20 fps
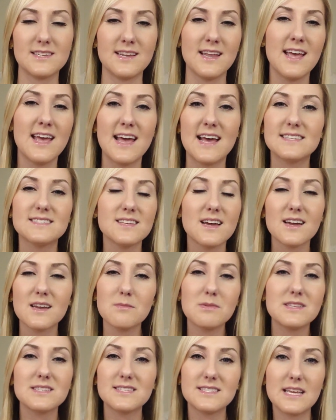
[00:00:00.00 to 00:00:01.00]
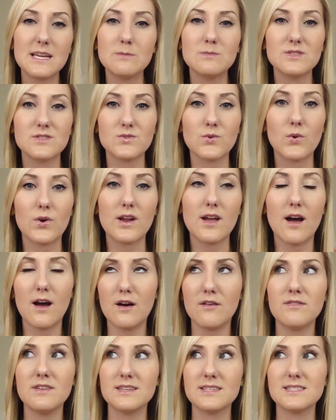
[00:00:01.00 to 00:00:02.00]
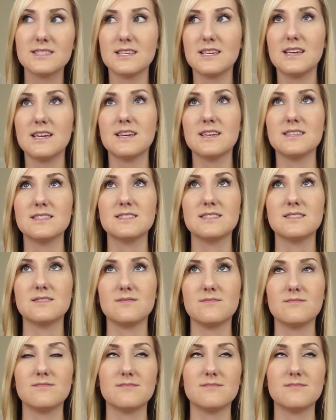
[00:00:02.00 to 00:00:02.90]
and it's not going to be the same story, obviously, because